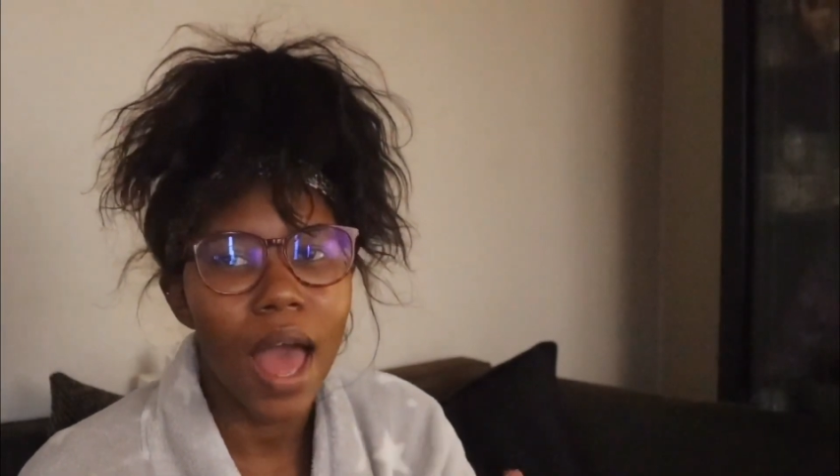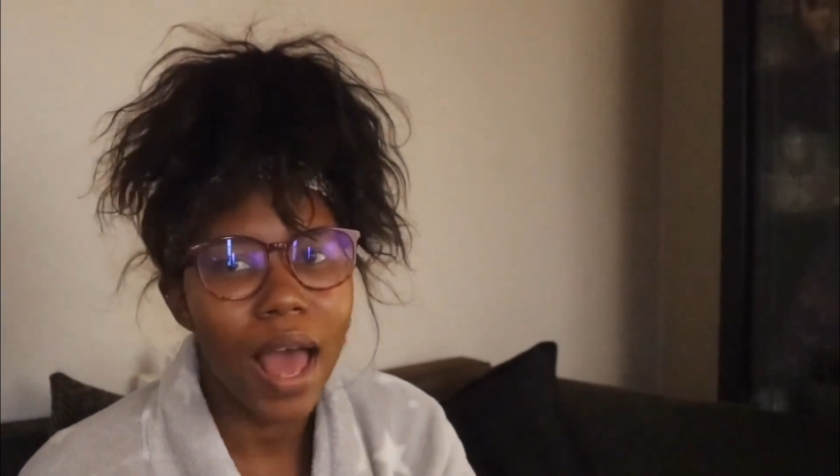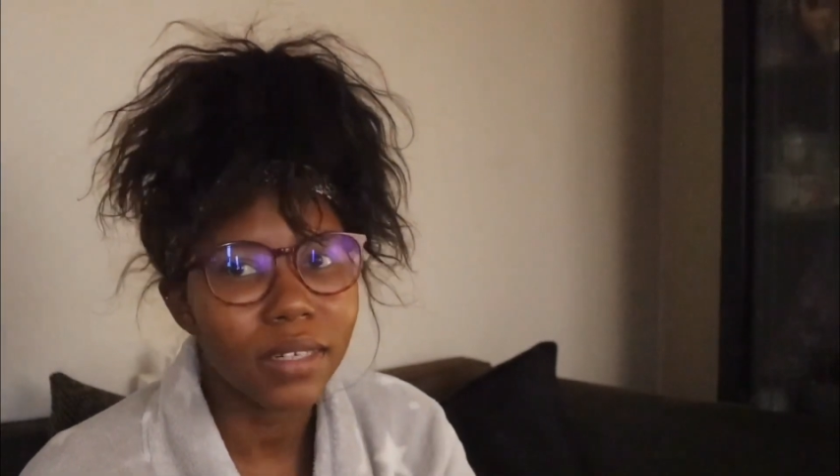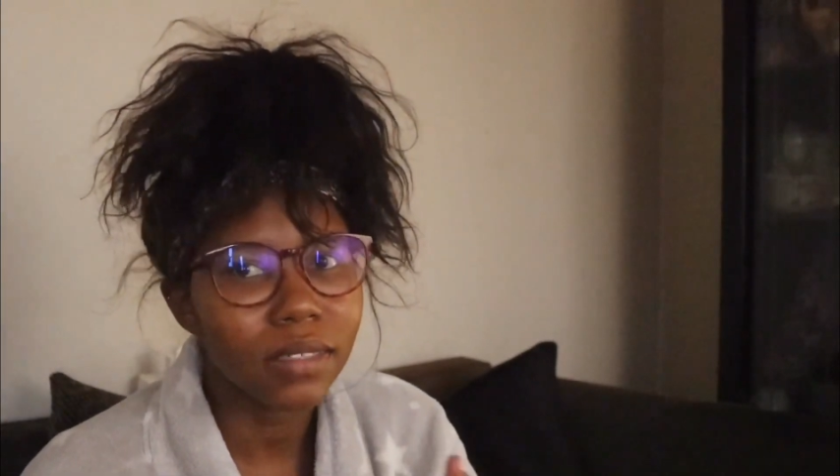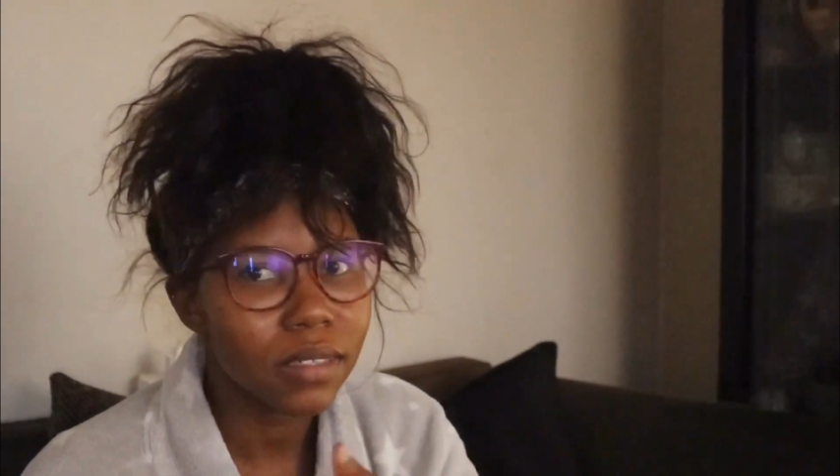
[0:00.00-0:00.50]

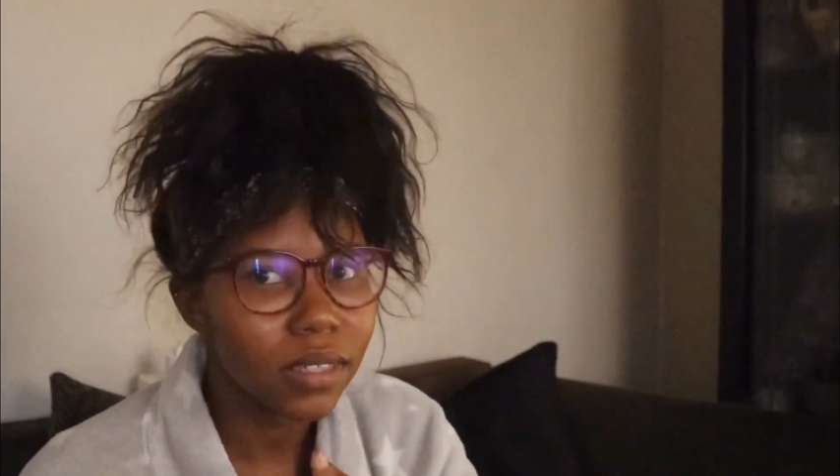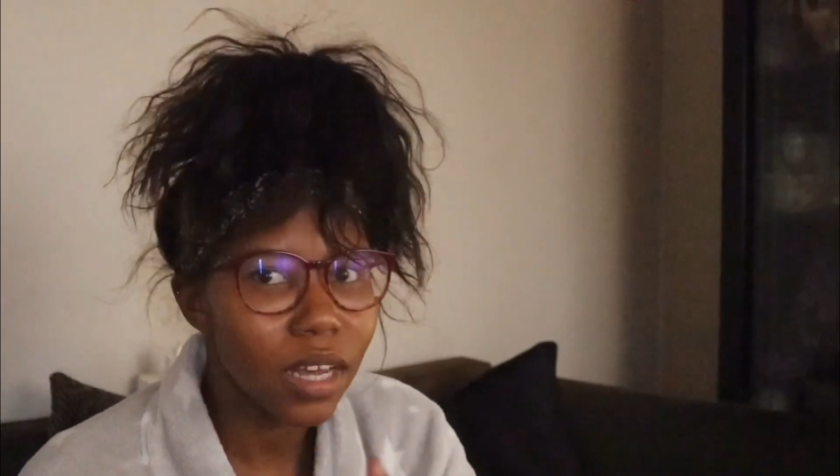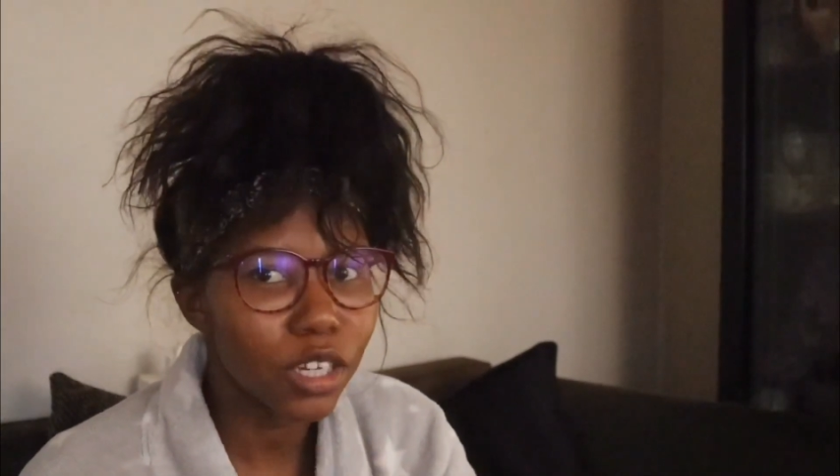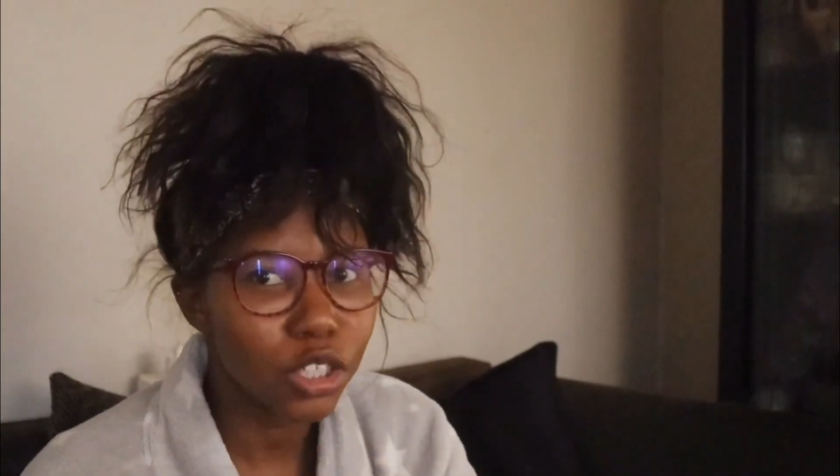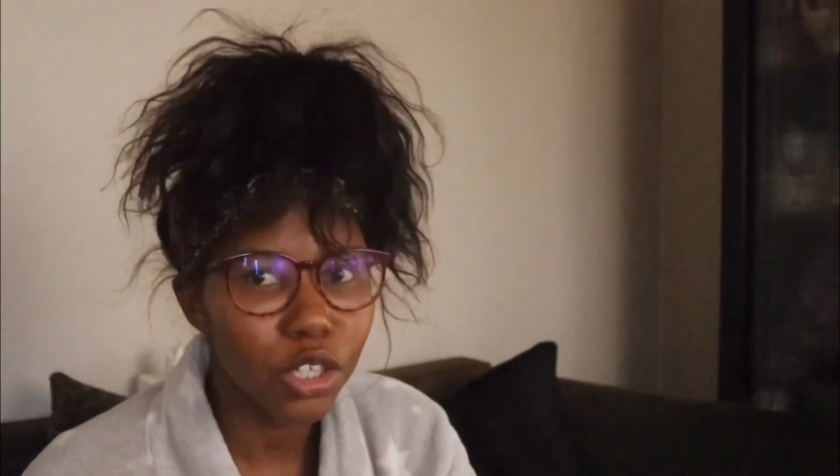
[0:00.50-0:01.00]
And
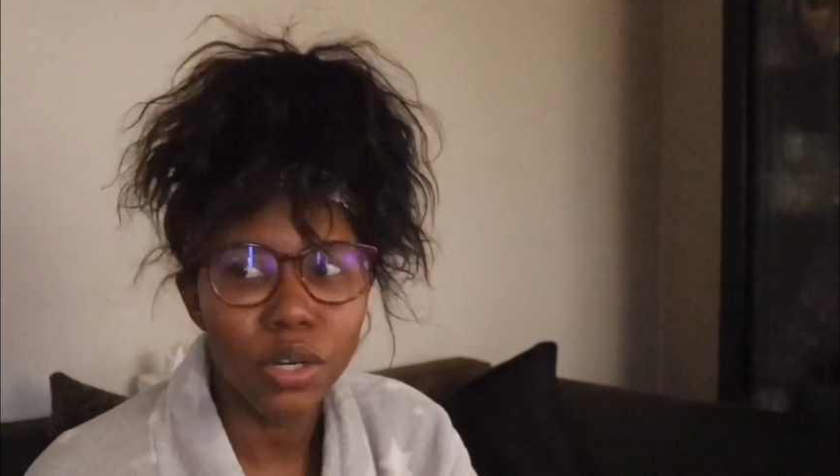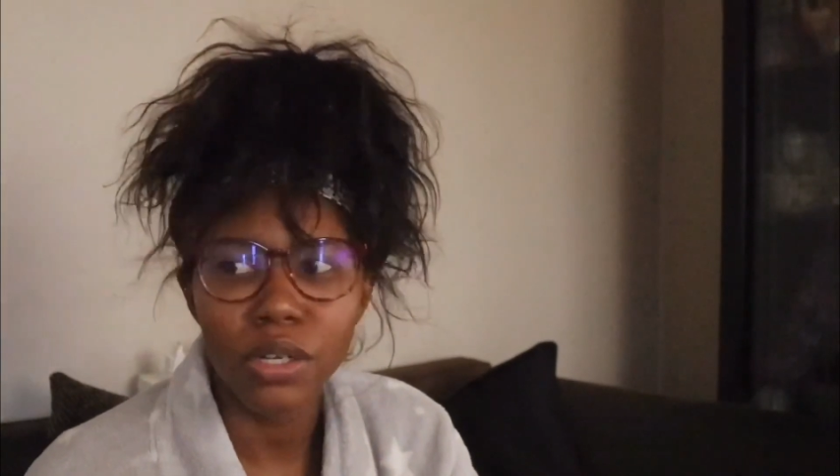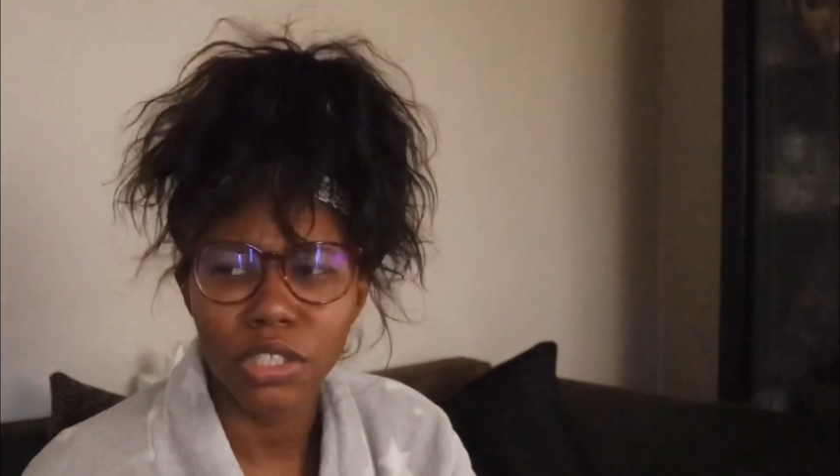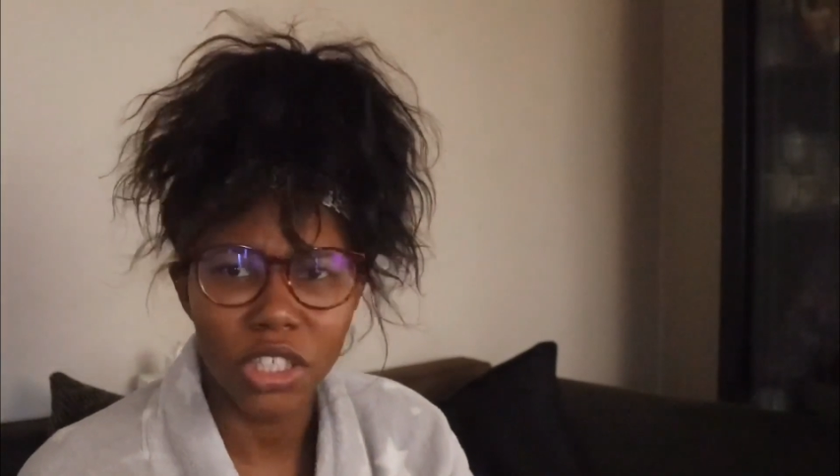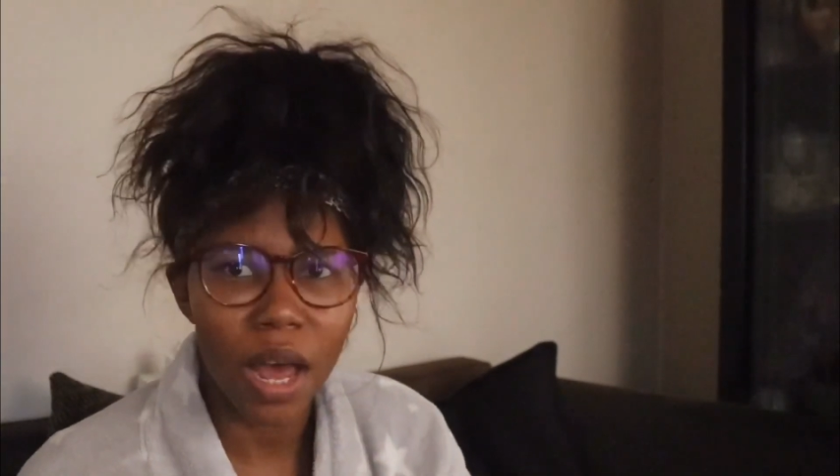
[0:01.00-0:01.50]
yeah,
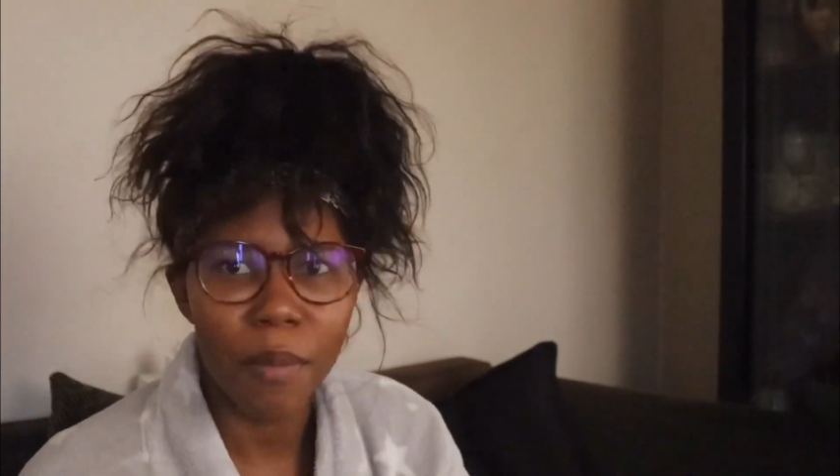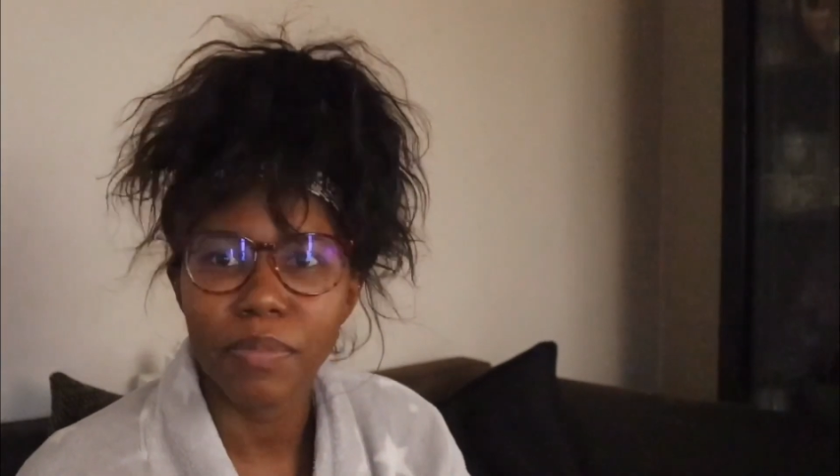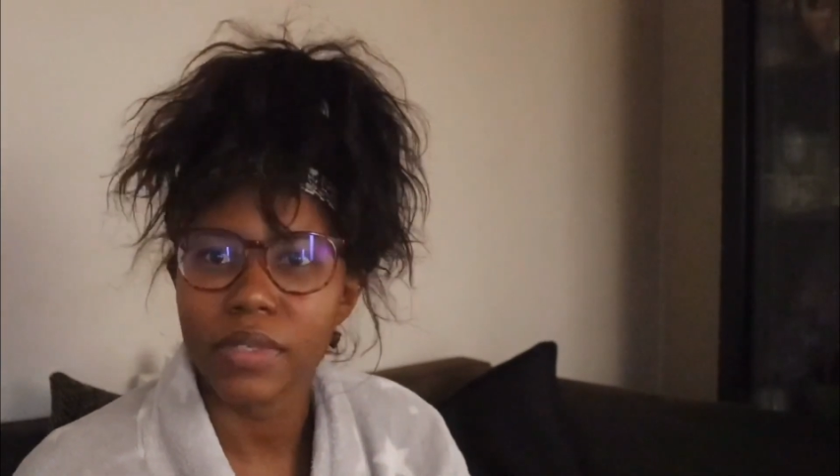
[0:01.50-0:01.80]
sure, sharp,